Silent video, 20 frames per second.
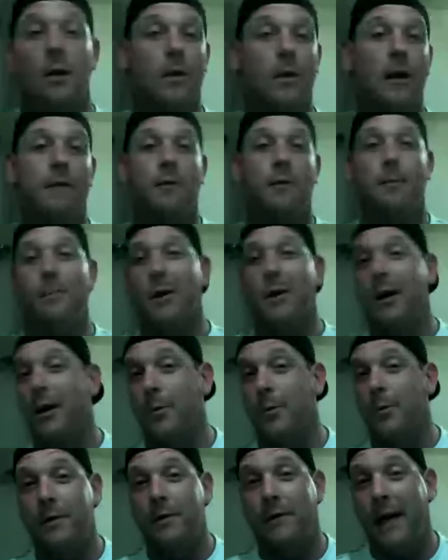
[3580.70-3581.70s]
Whatever
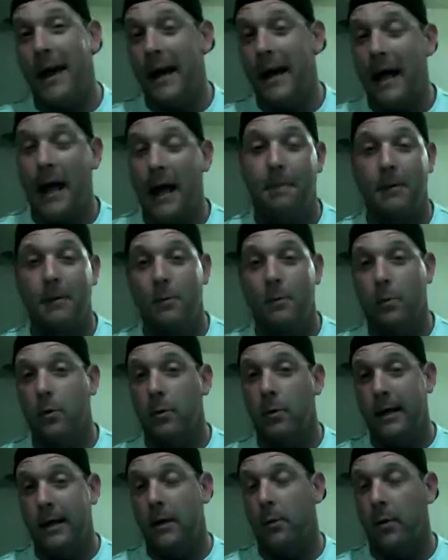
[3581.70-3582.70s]
bug we've had happen,
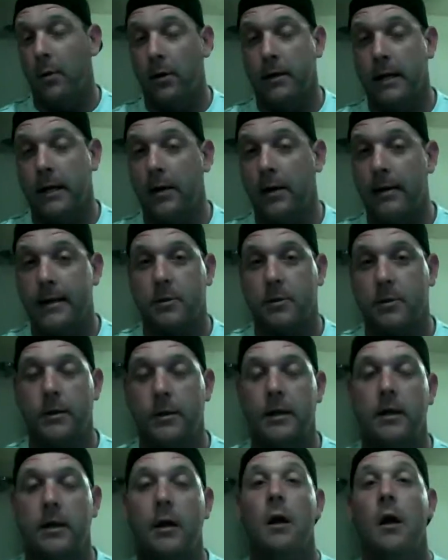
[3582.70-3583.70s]
we'll get it worked out next
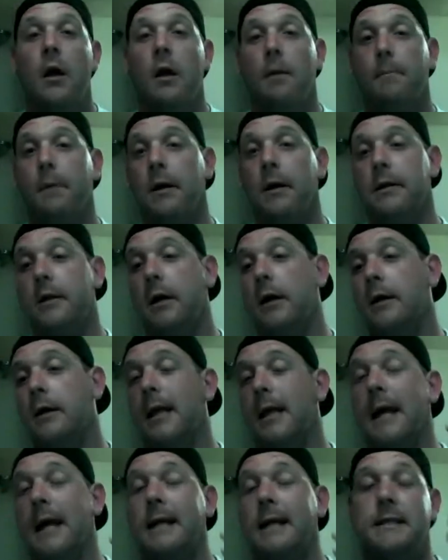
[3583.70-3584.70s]
week. But
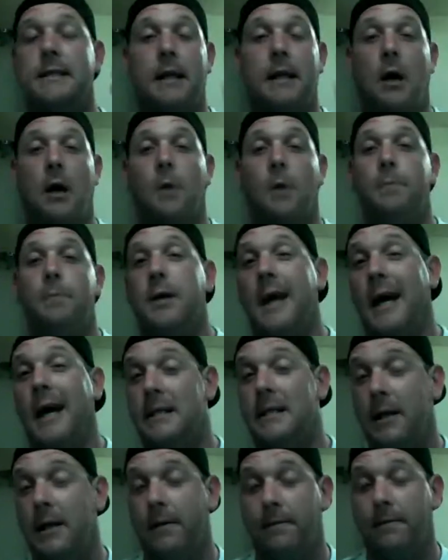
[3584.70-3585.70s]
like I said, I hope you
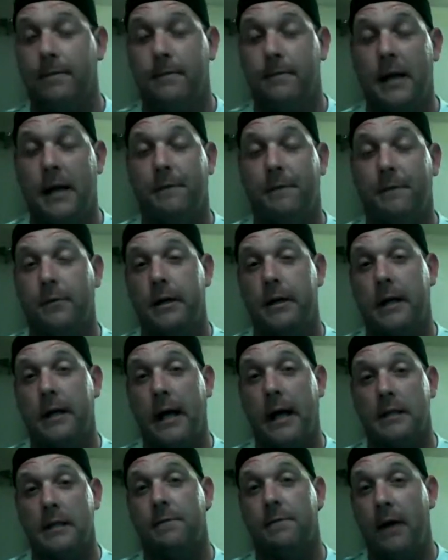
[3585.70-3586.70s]
guys have definitely
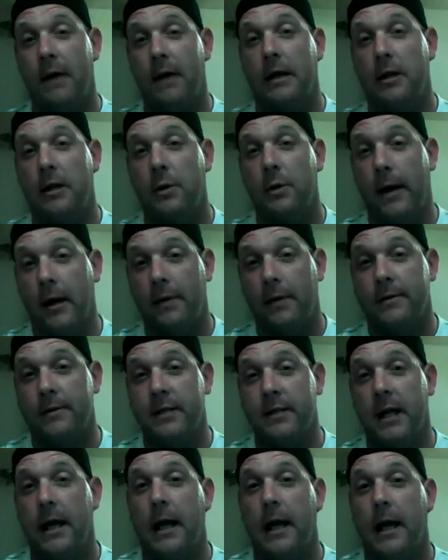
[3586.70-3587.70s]
got some value out of this
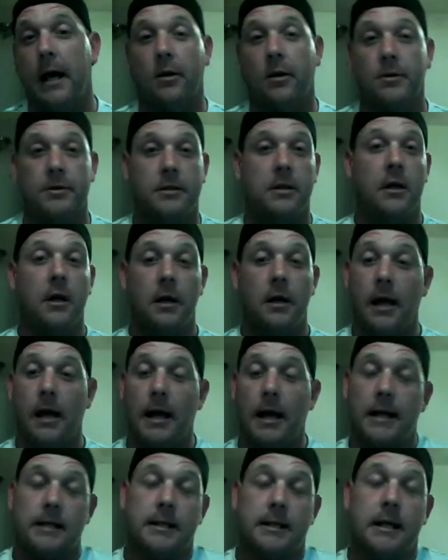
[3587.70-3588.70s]
hangout because,
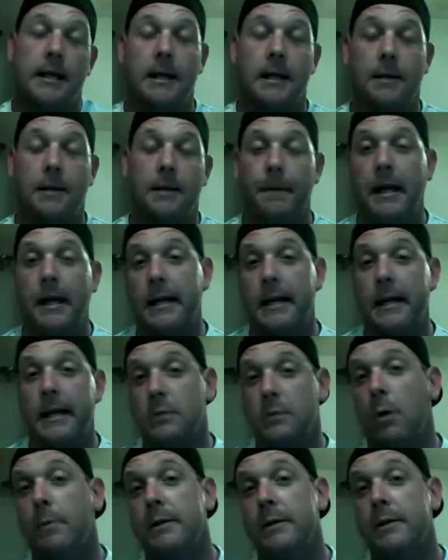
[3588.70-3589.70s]
like I said at the beginning,
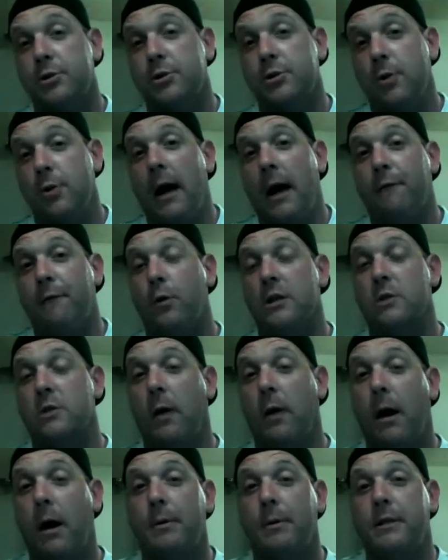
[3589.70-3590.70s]
it's what we strive for. It's
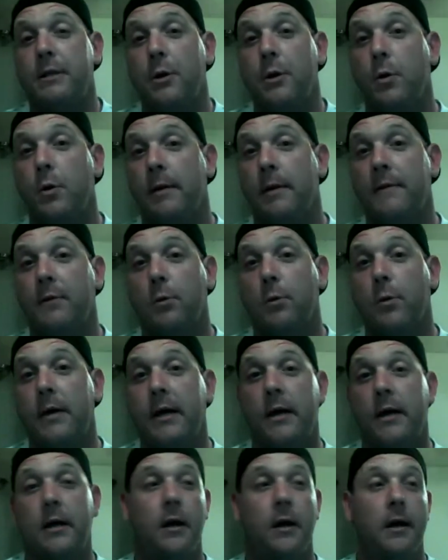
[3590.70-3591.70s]
why we do them every
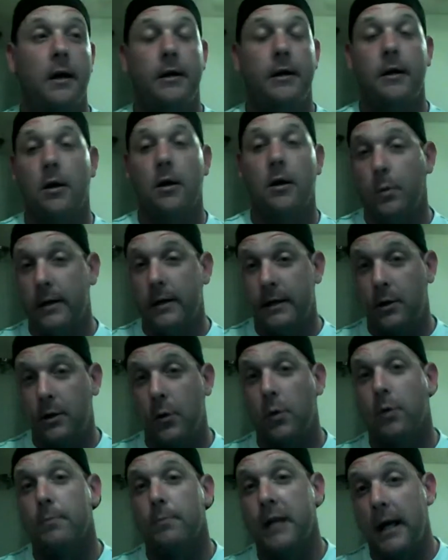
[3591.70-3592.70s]
week. You know, we
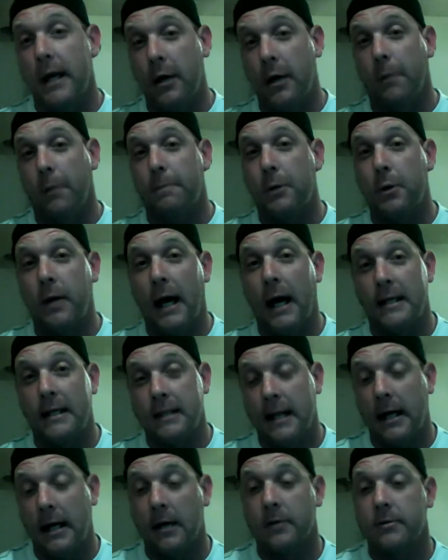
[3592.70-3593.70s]
do them to help you
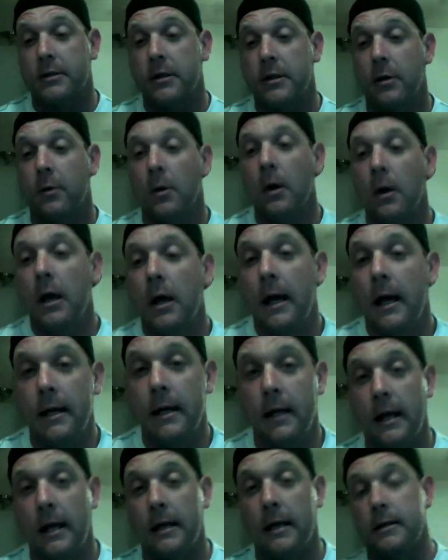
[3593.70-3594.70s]
guys out. So,
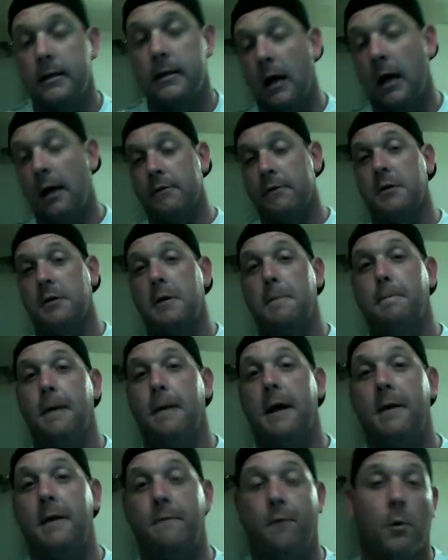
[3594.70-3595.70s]
and obviously to
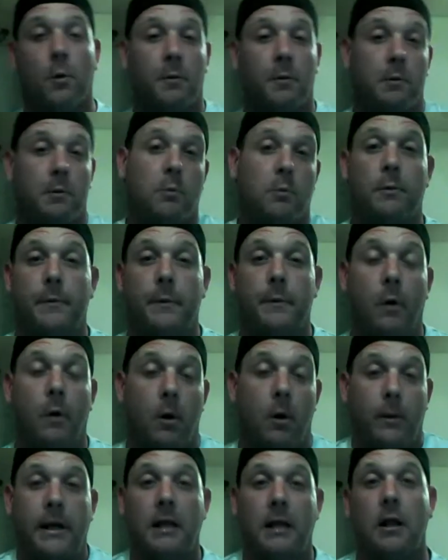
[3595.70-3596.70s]
pay it forward.
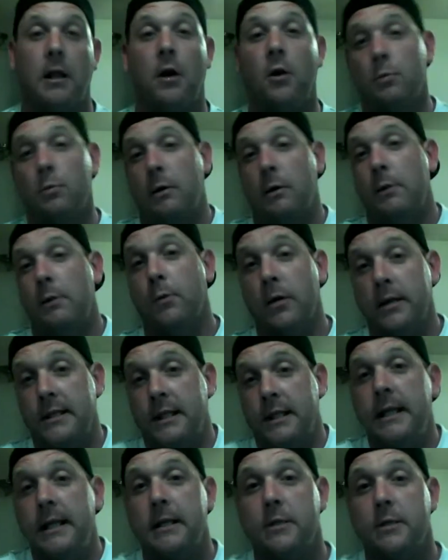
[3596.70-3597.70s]
What we learn, we want
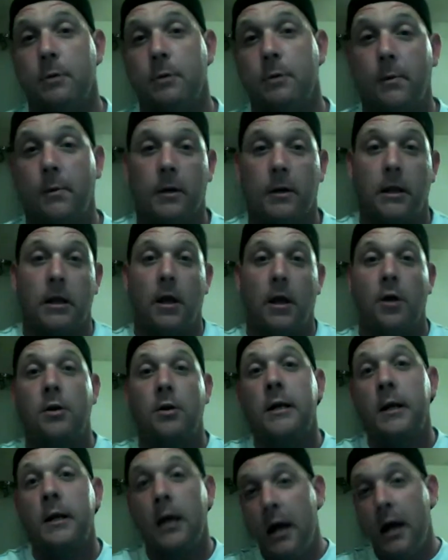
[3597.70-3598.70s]
to teach. We want to learn
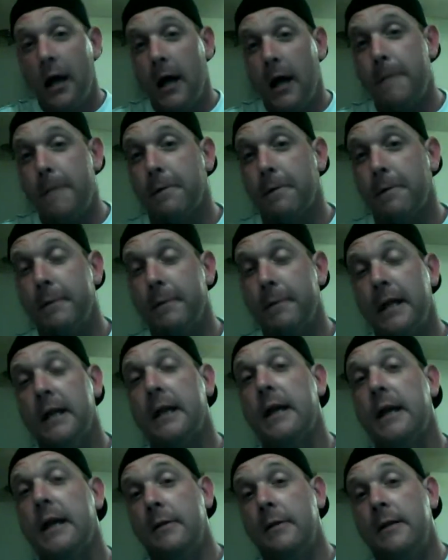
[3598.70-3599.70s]
it, implement
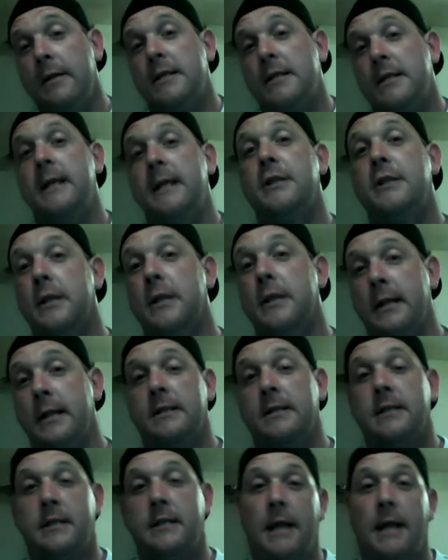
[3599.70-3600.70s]
it, and then teach it. And that's
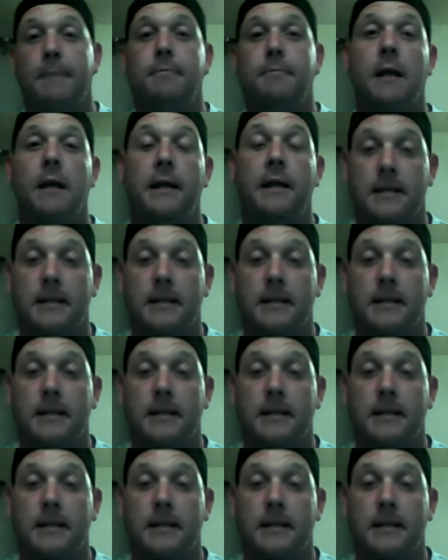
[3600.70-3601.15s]
the same thing.